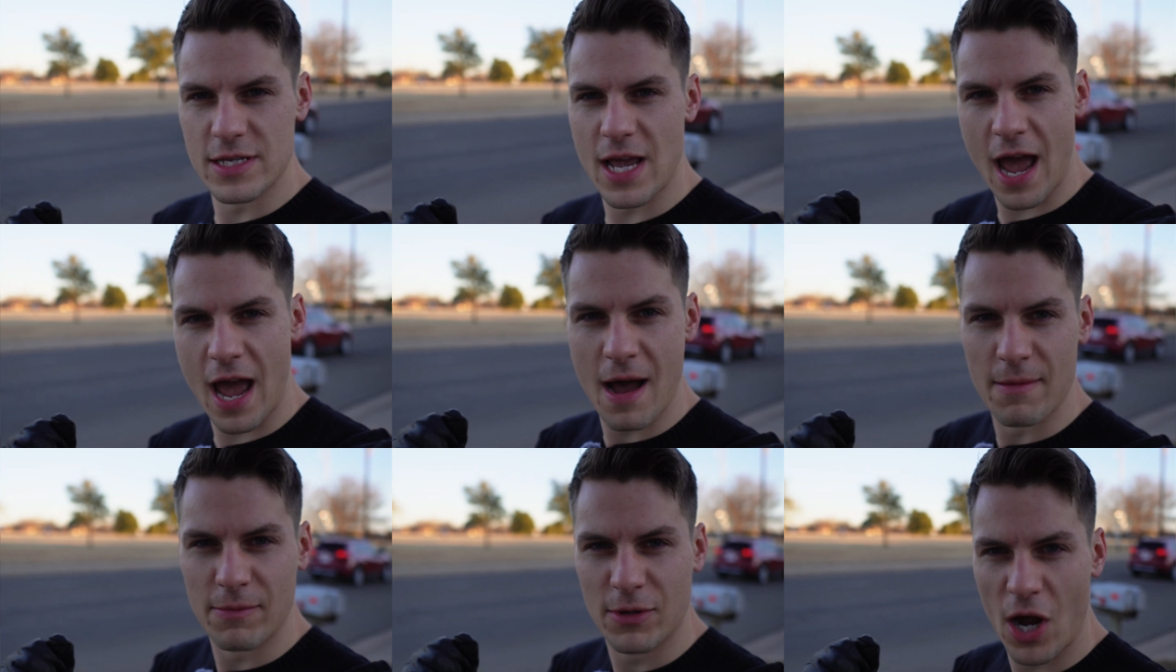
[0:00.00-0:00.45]

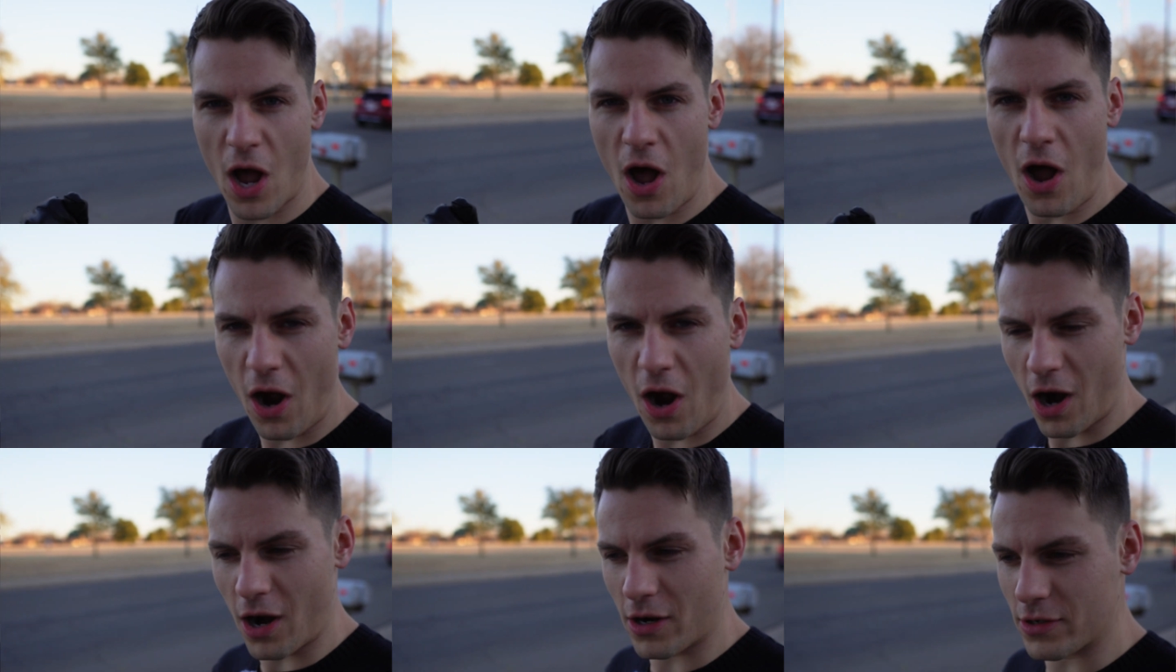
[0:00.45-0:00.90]
Damn
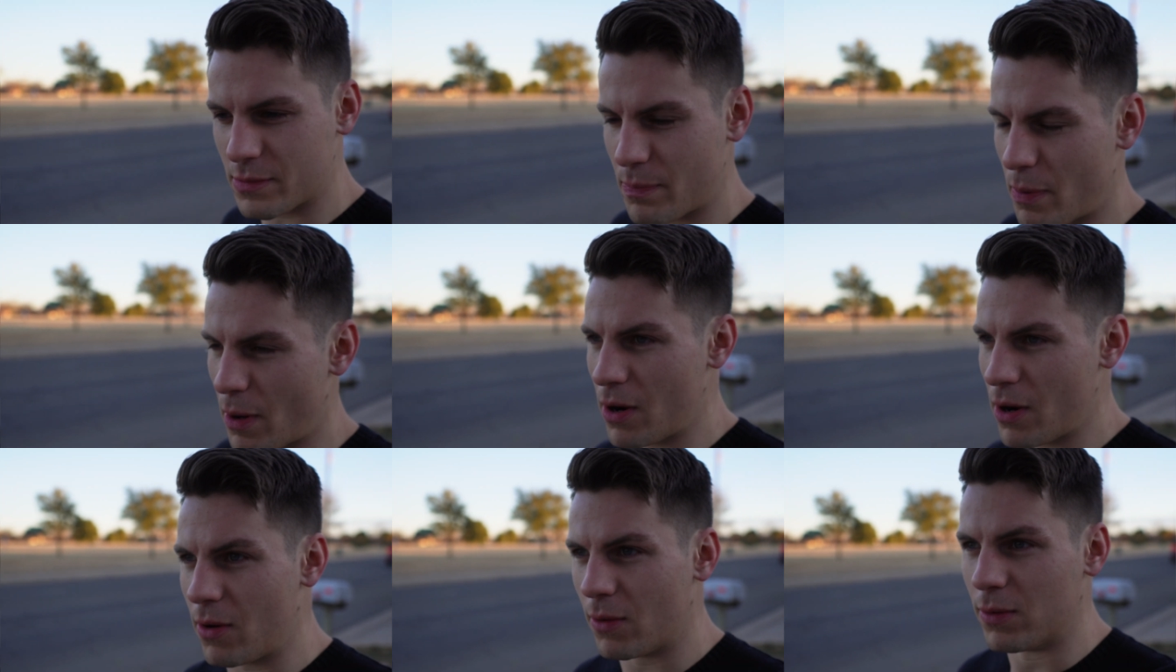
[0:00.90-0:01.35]
cars,
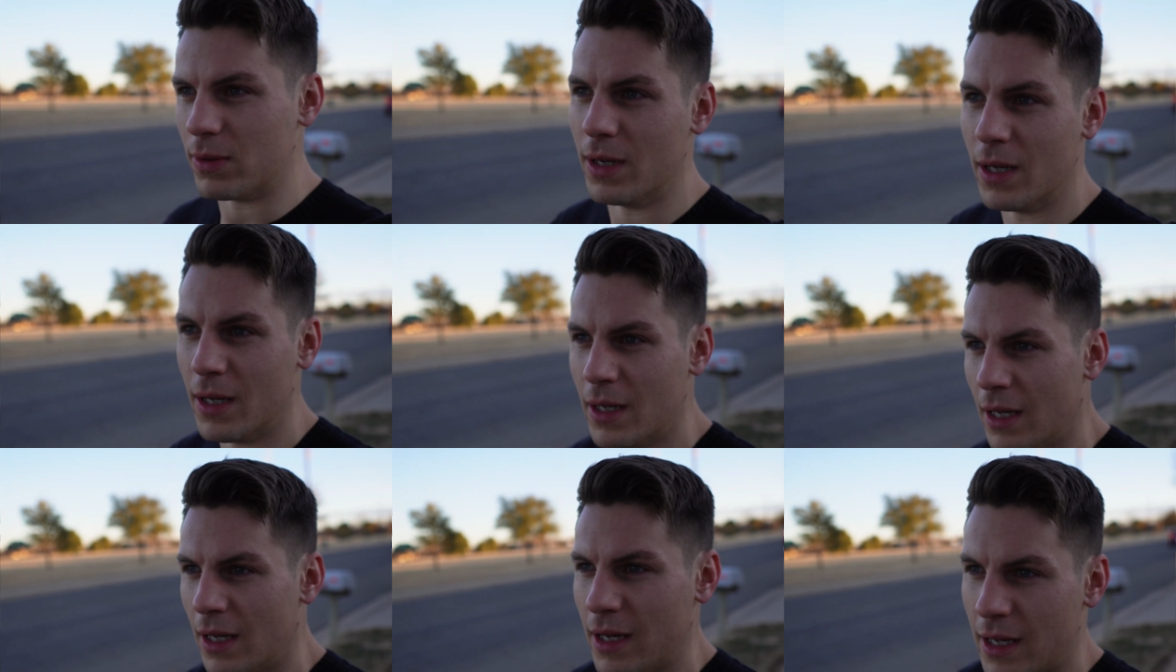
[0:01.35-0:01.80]
bro.
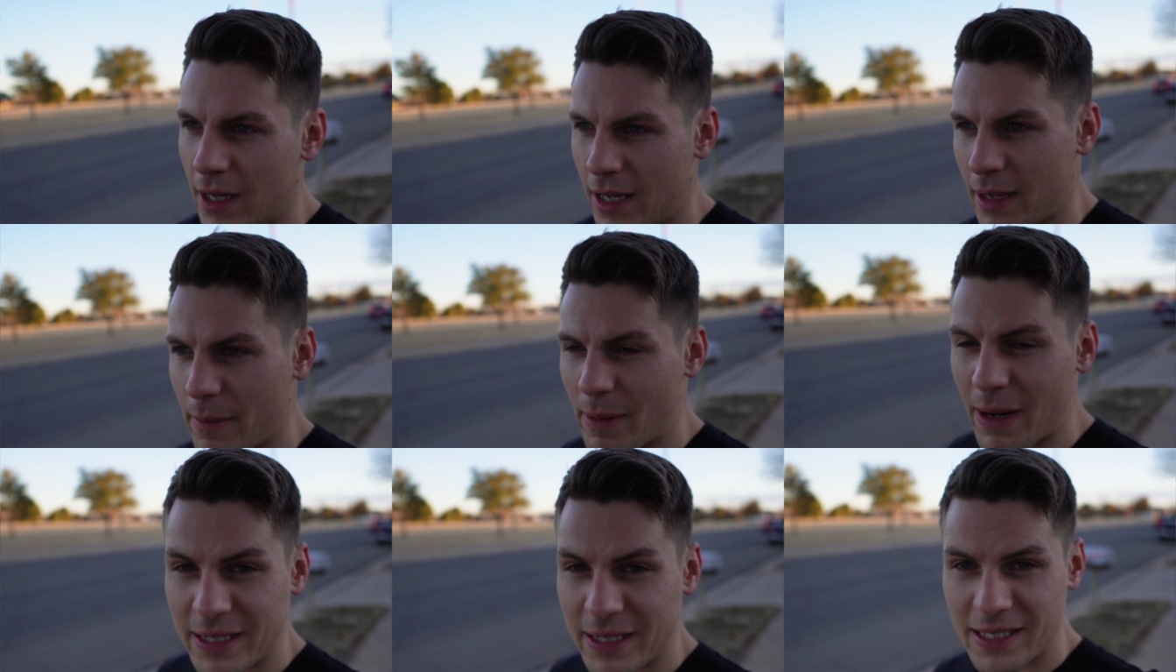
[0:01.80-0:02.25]

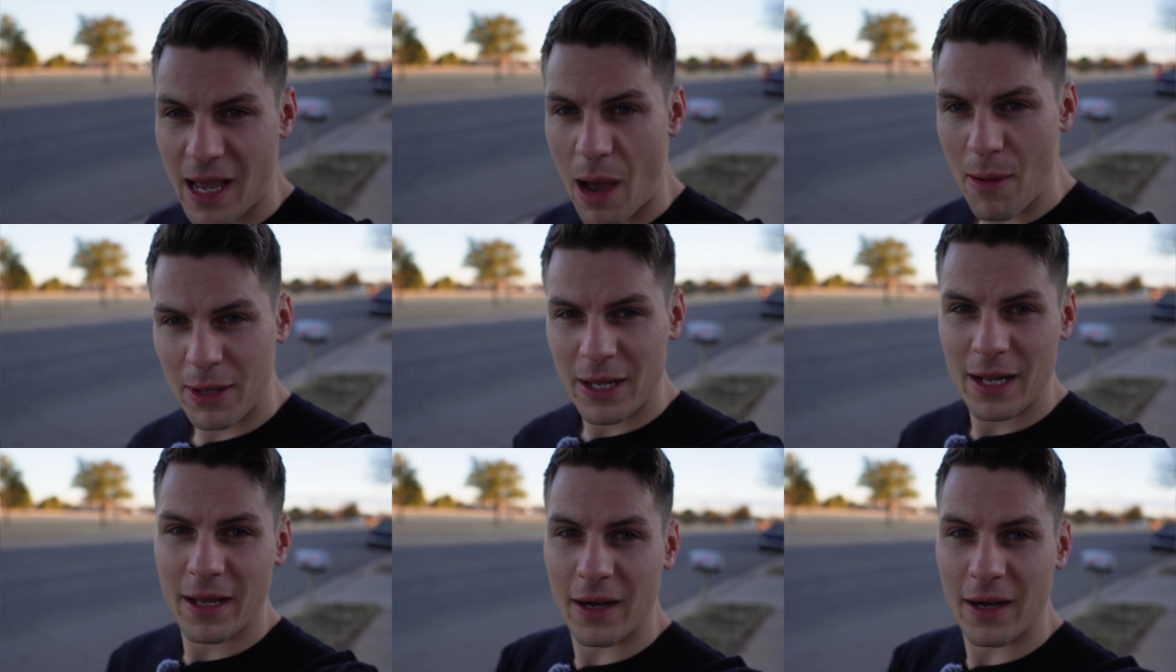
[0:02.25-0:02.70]
But it's
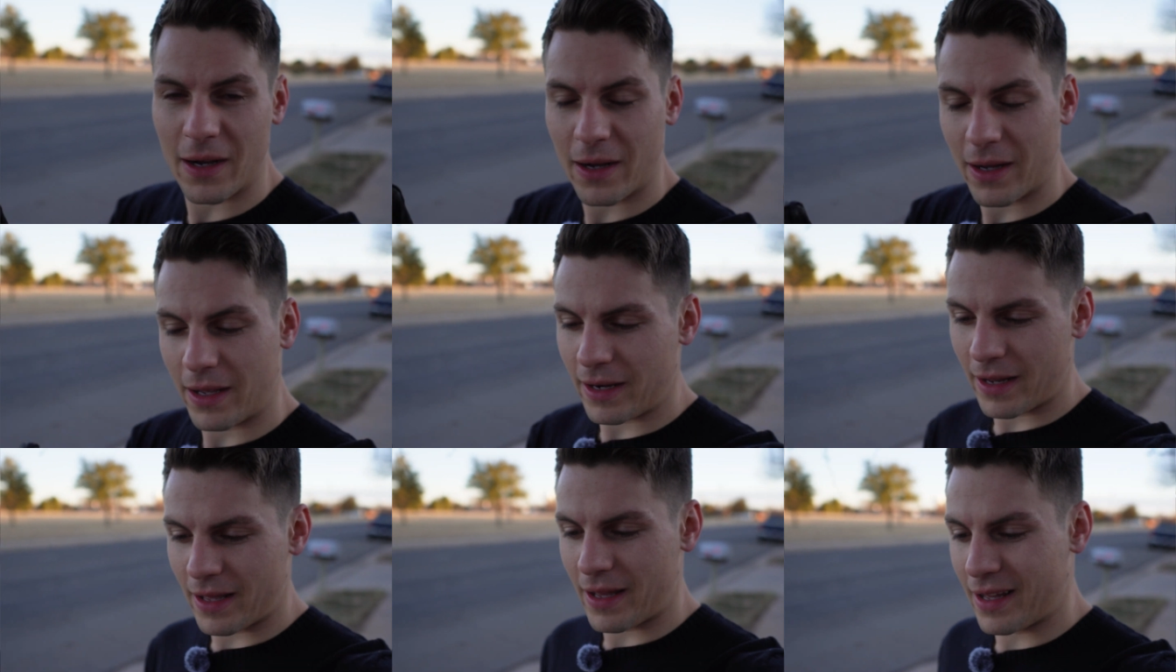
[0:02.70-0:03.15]
coming
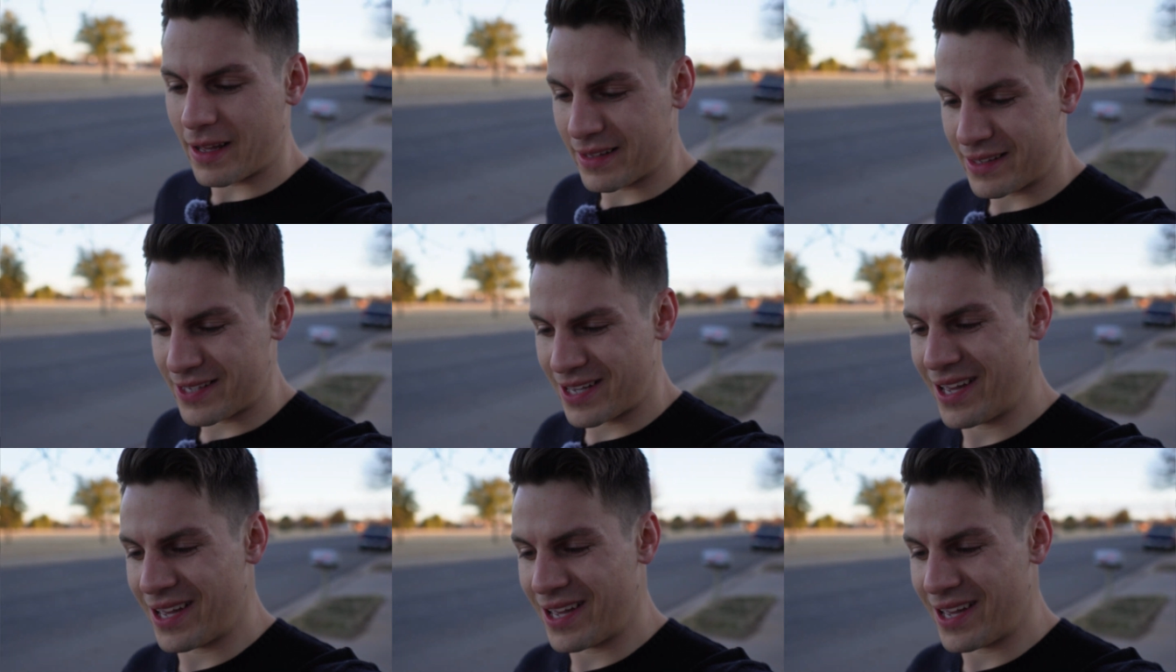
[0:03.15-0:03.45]
on uh,